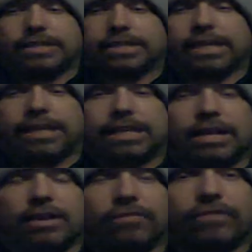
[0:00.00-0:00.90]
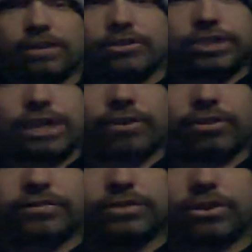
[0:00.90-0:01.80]
getting their fair share
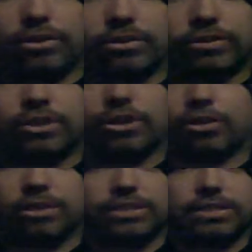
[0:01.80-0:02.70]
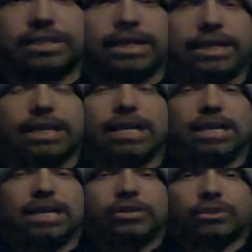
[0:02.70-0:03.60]
of turn currency
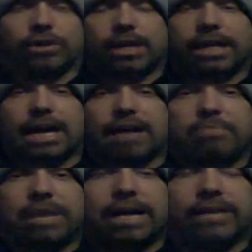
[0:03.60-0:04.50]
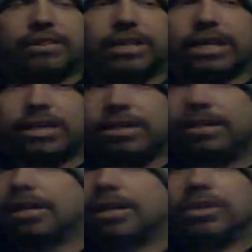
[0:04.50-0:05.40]
during combat, then
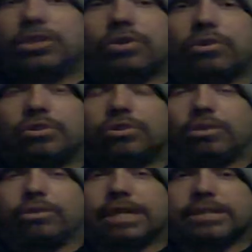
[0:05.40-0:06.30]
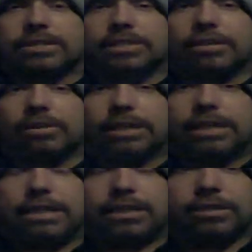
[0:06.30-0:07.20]
you don't necessarily
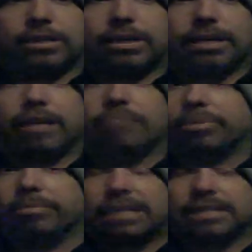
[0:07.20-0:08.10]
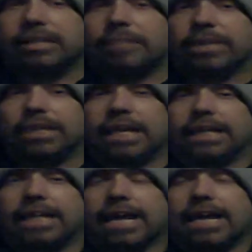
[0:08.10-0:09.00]
need to implement something
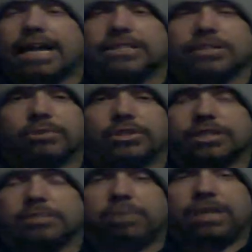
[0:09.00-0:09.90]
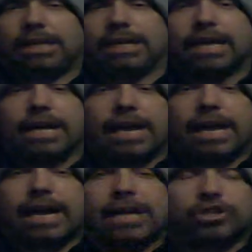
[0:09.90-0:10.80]
like that, as it would just be
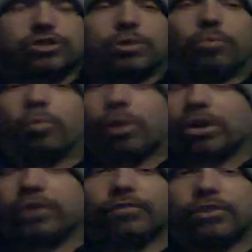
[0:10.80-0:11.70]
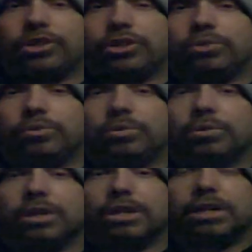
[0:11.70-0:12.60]
extra work for you
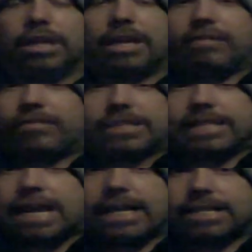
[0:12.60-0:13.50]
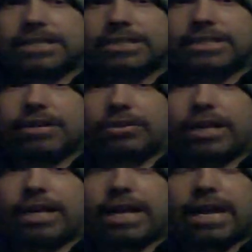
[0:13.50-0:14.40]
if it's not
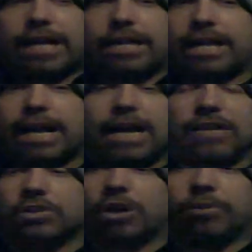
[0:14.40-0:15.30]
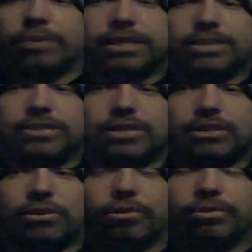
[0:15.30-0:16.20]
necessary. And as always,
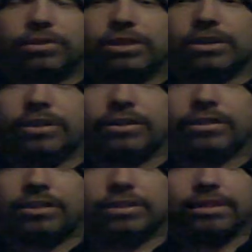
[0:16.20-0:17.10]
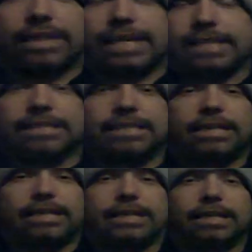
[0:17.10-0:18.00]
the
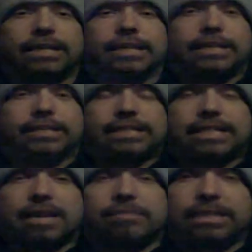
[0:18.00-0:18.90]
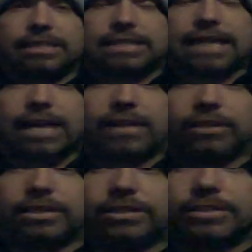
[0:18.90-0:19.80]
lazy DMing style
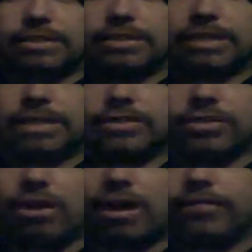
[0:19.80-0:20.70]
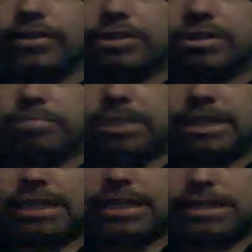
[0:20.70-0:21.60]
is often going to be
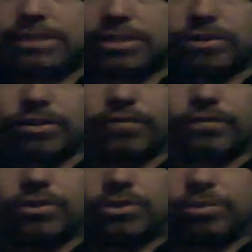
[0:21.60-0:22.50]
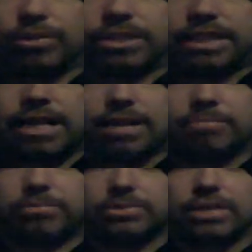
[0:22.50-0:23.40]
easier for newer
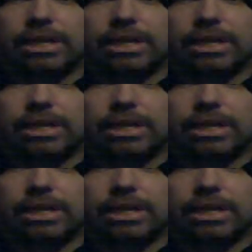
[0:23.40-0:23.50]
DMs.